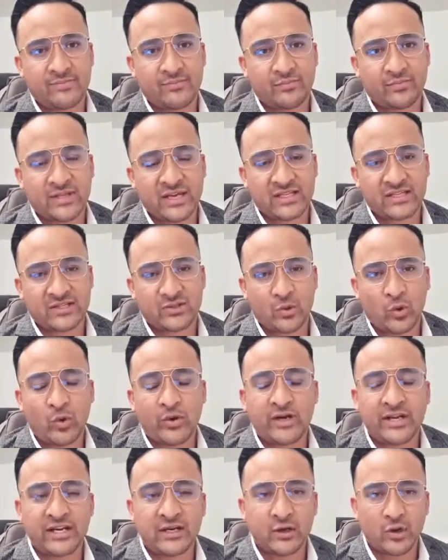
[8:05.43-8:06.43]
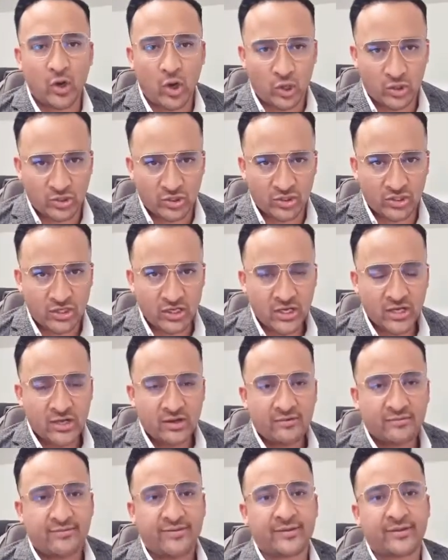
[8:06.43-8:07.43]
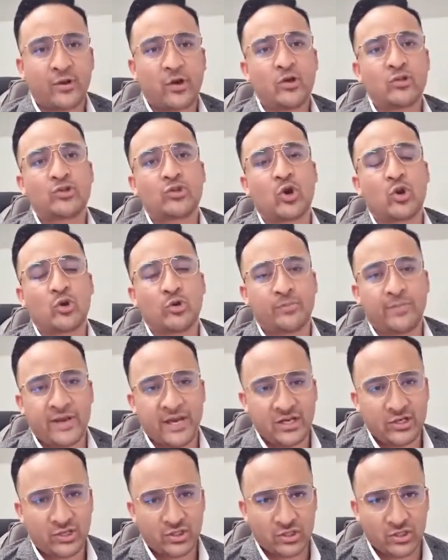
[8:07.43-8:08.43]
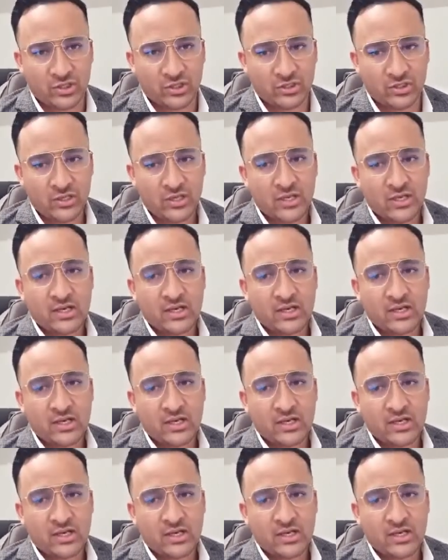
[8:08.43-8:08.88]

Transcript: that's already lodged for those occupation,